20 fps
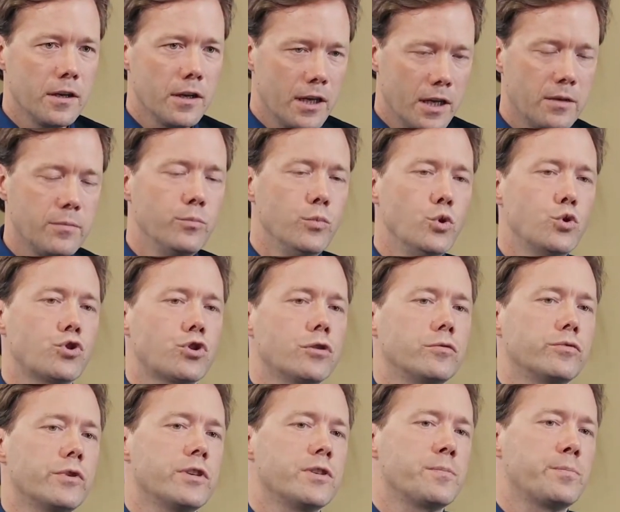and
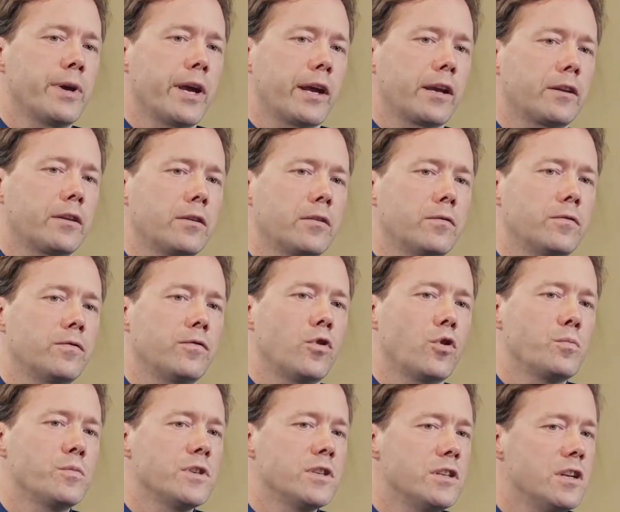mutual respect,
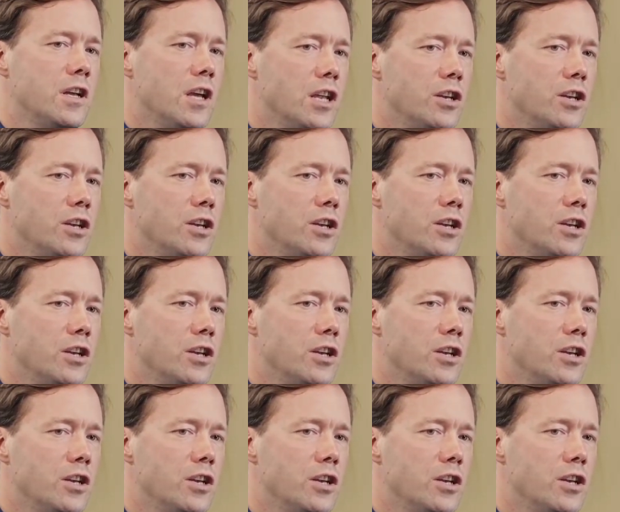forms an